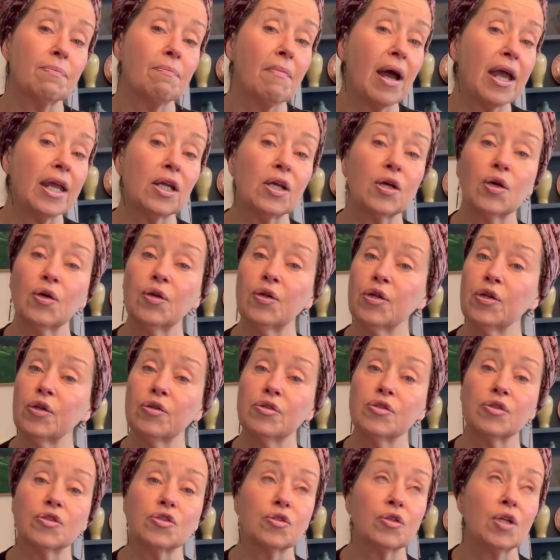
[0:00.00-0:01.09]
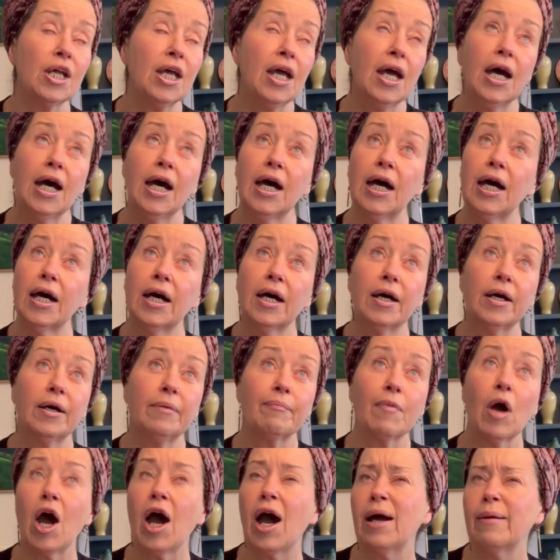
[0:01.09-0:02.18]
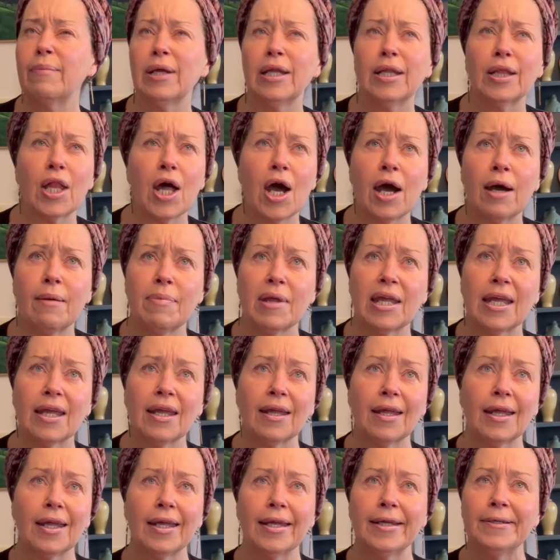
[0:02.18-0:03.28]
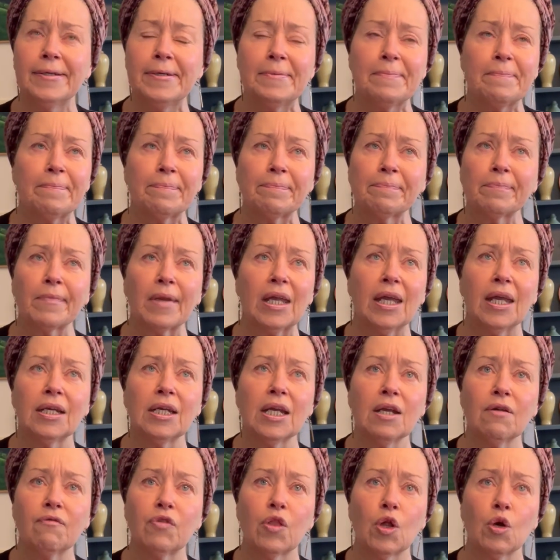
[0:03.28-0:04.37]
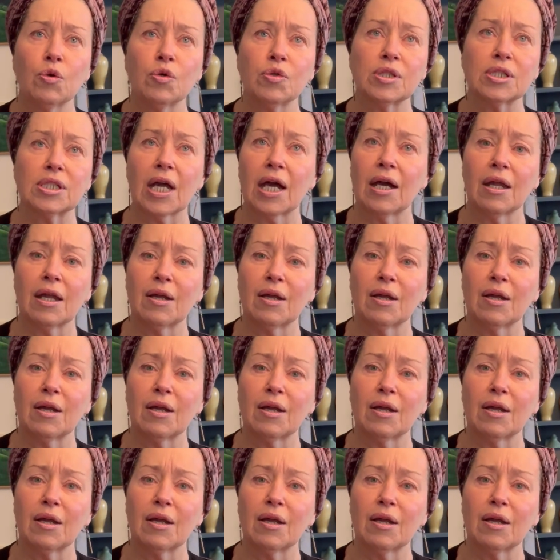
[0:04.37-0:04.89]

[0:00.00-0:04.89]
Michael's, Hobby Lobby, any of those.